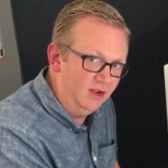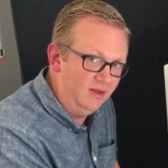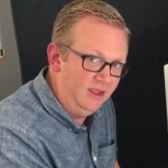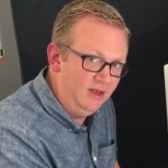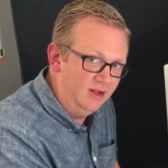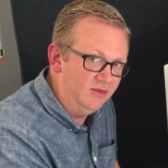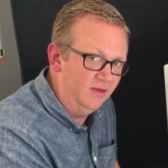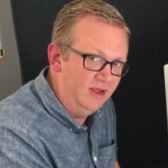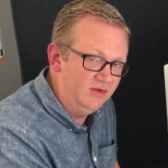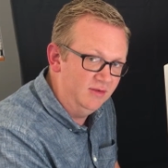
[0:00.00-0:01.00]
clean
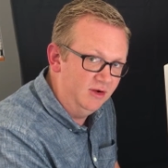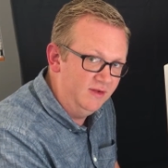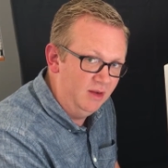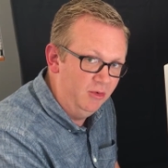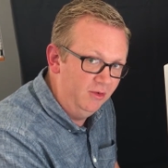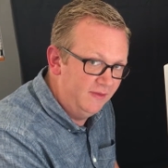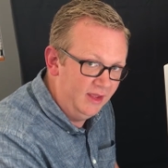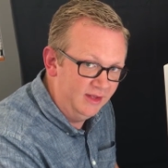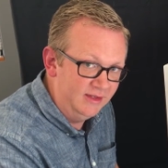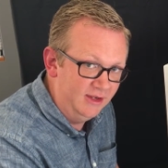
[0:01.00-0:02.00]
installation of your deadbolt
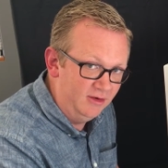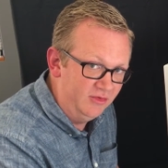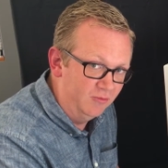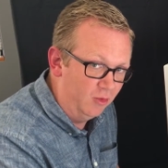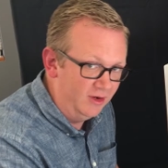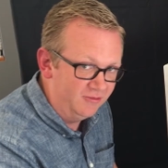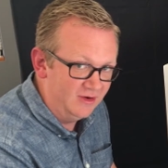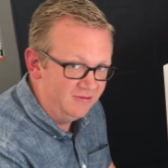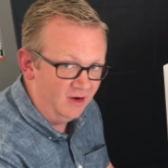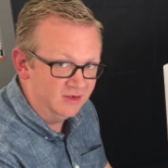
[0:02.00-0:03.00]
and years of
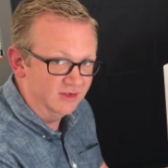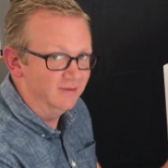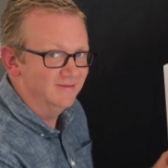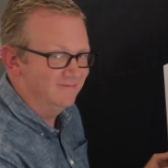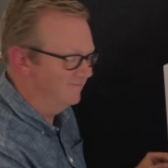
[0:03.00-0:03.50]
worry-free function.